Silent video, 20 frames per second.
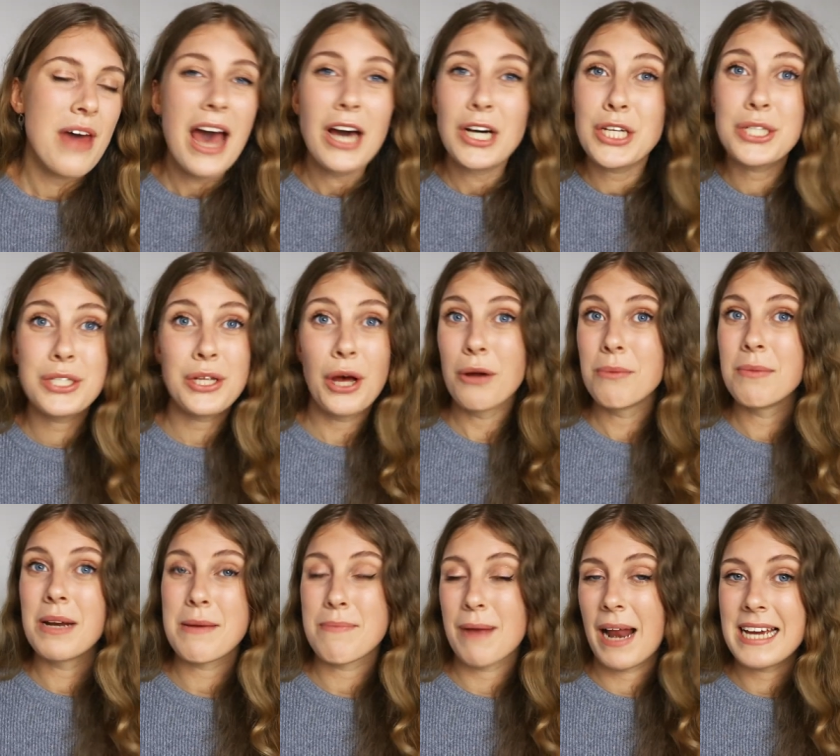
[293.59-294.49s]
there are so
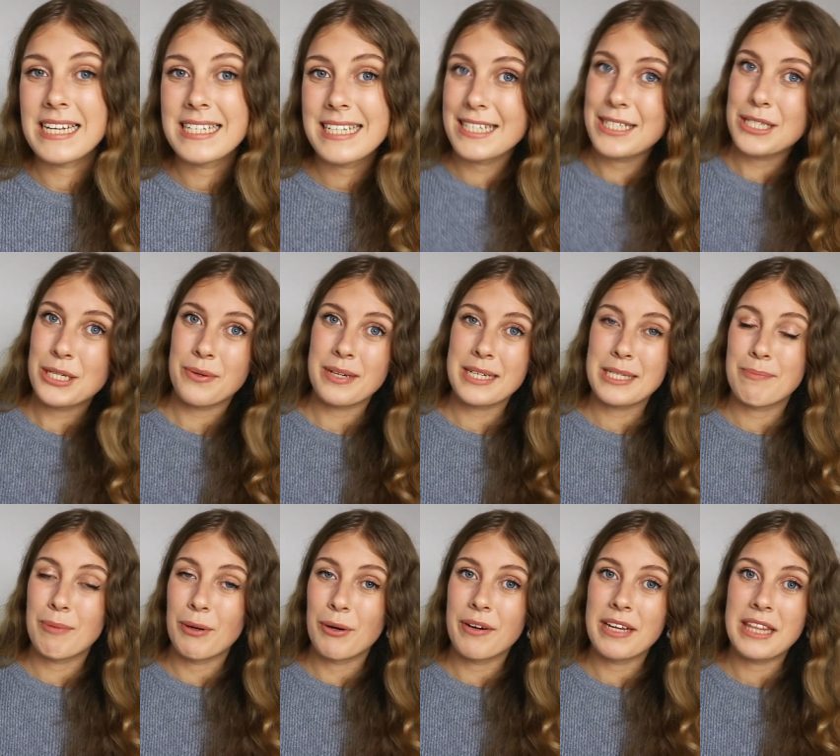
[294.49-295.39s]
many places to
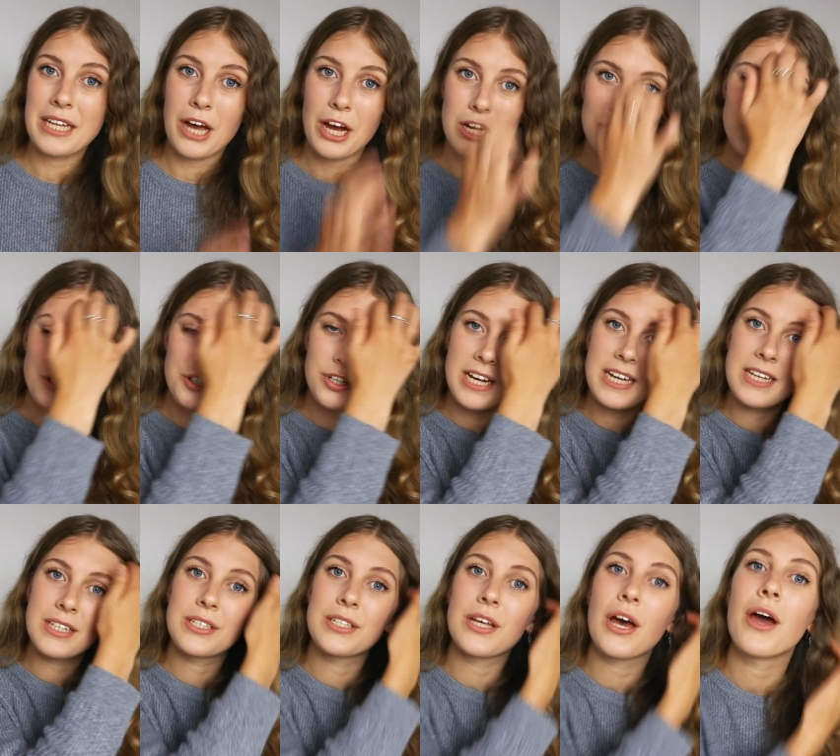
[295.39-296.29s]
explore in the
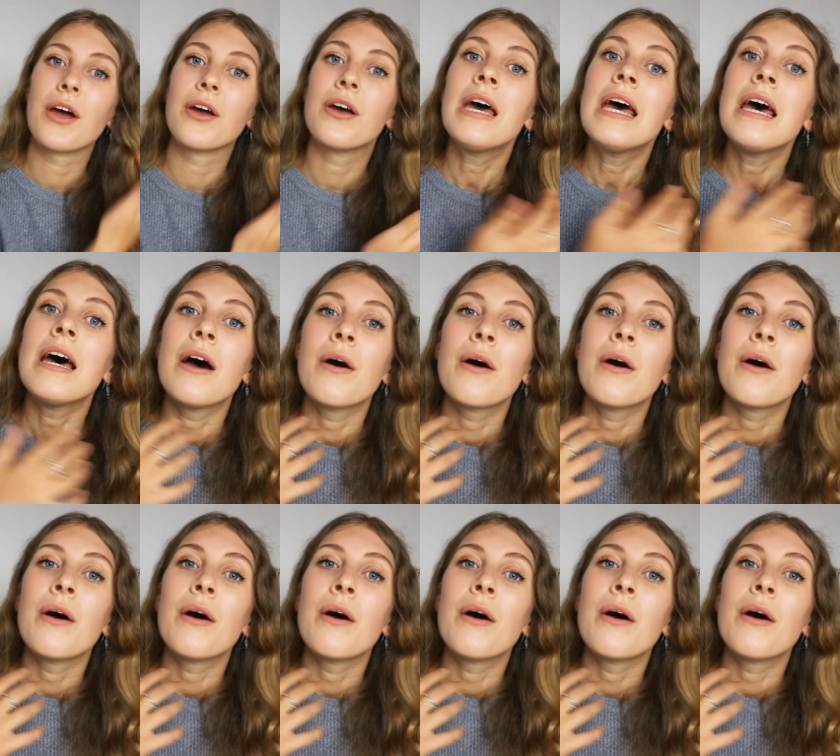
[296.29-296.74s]
country so